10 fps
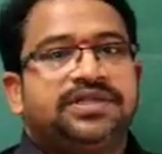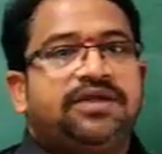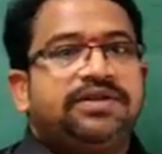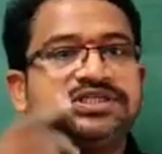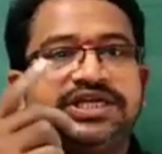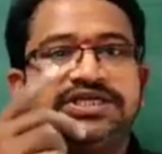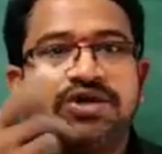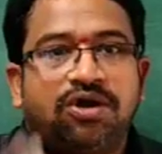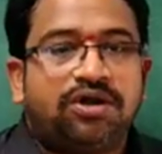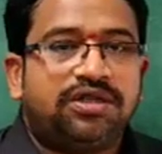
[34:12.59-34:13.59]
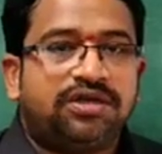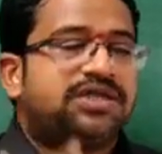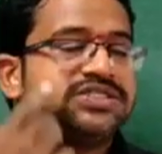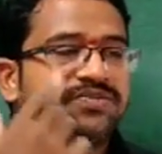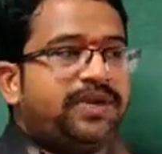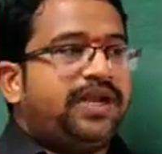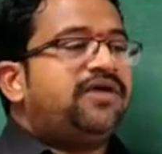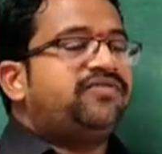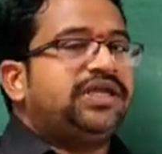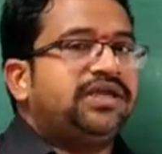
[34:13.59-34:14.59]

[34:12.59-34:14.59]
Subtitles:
They will change the order and smell of